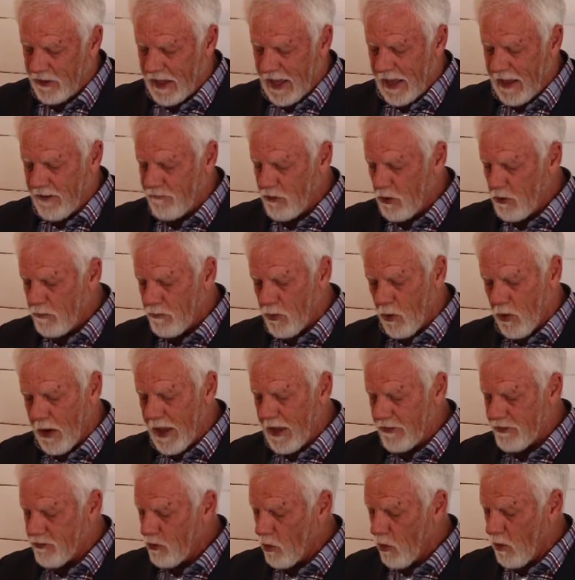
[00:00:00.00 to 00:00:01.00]
gave you
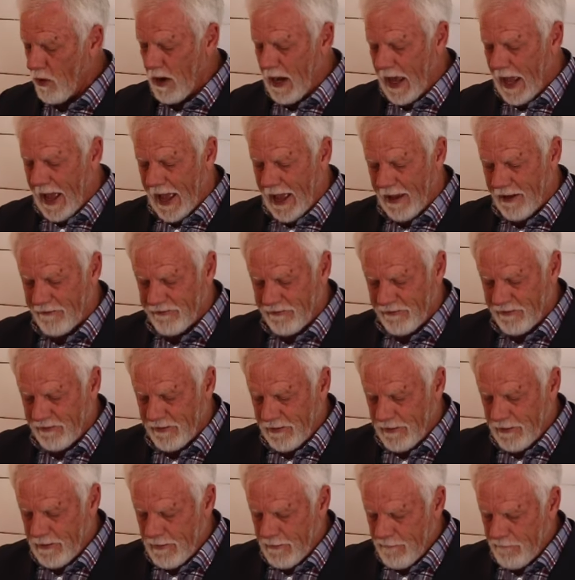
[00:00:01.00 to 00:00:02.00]
breath nor life,
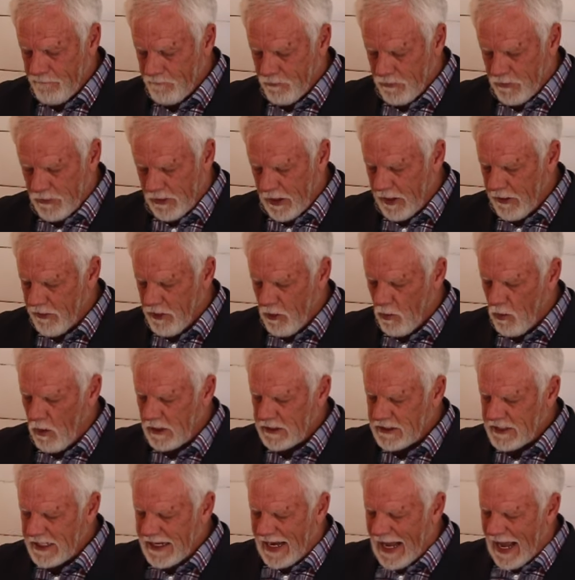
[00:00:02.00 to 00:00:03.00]
neither
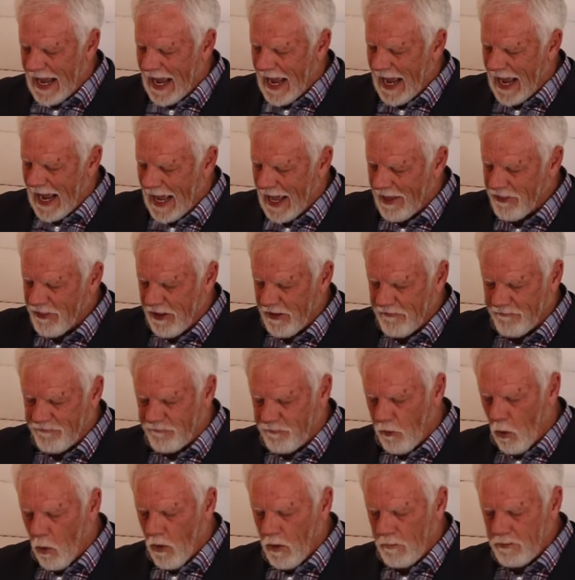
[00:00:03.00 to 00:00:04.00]
was it I that
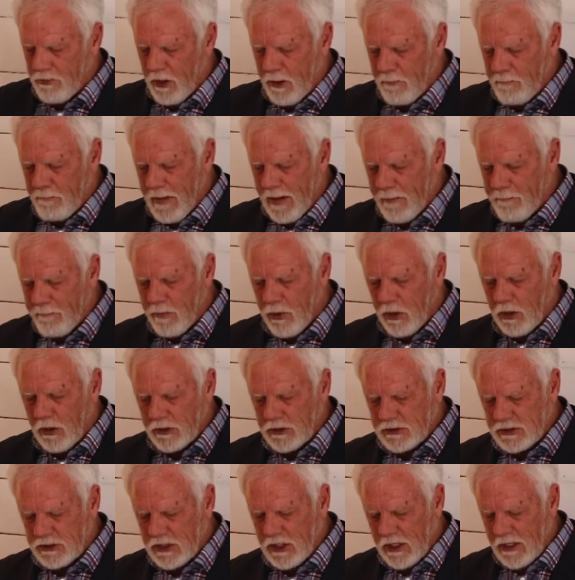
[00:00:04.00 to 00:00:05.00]
formed the
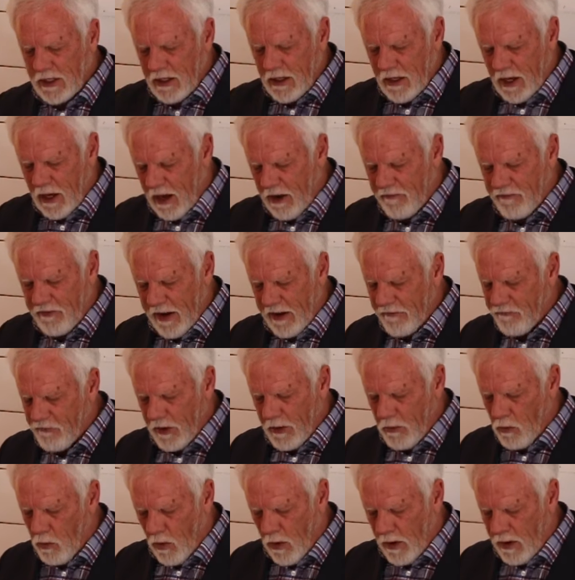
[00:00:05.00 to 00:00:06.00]
members of
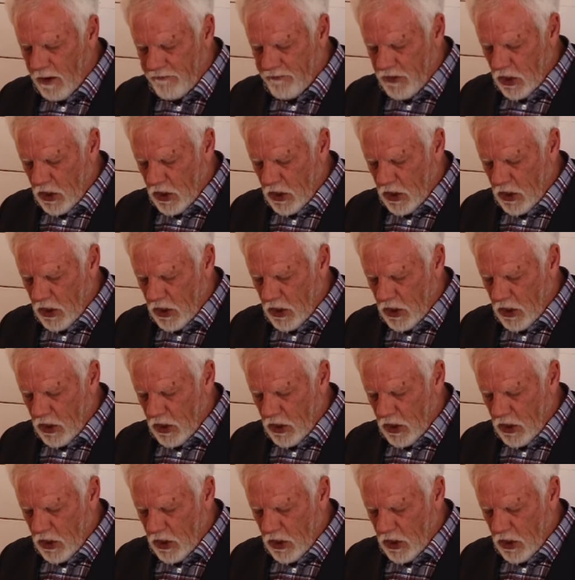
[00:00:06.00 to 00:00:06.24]
every one of